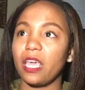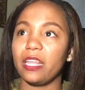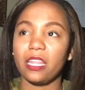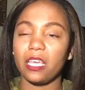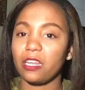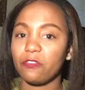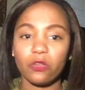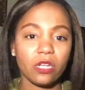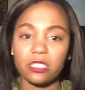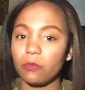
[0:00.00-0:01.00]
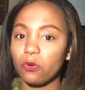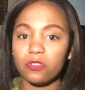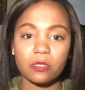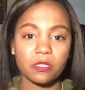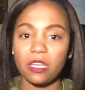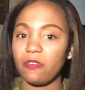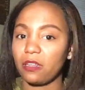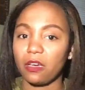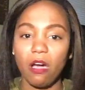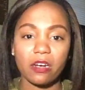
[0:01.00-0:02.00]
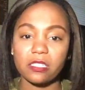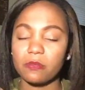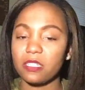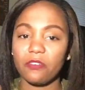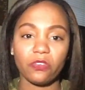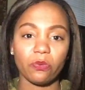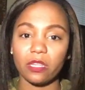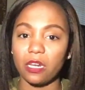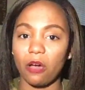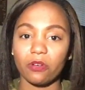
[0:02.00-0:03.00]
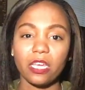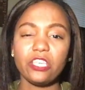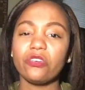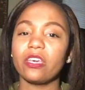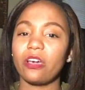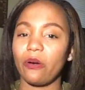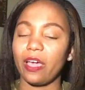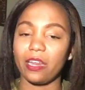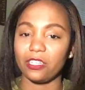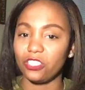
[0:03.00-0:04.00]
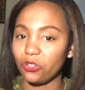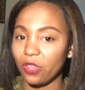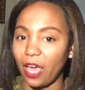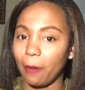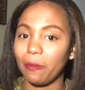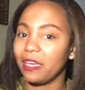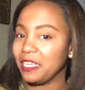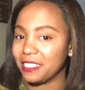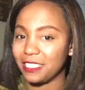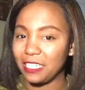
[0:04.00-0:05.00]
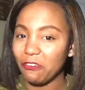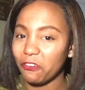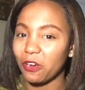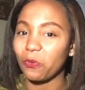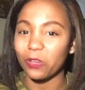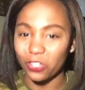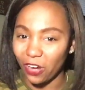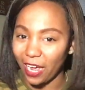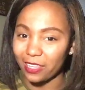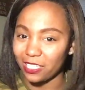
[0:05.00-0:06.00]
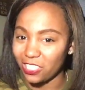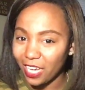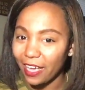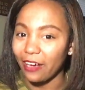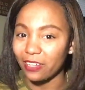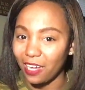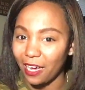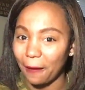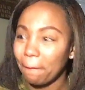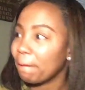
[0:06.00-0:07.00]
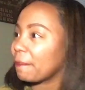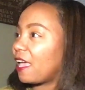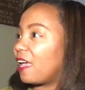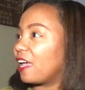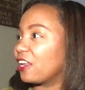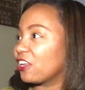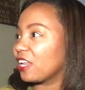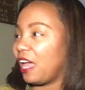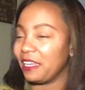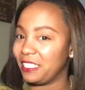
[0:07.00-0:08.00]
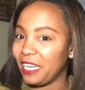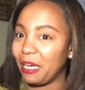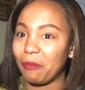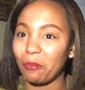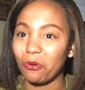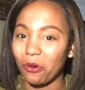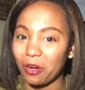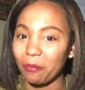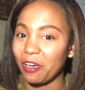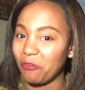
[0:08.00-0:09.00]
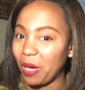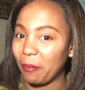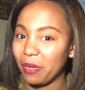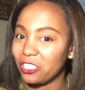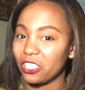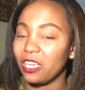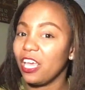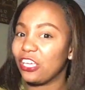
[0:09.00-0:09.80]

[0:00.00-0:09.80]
And then if you need to move some stuff out the cart, some stuff you really don't need, you can go ahead and do that. But it's different when you're at the checkout line and you're like, damn, I'm going above my budget.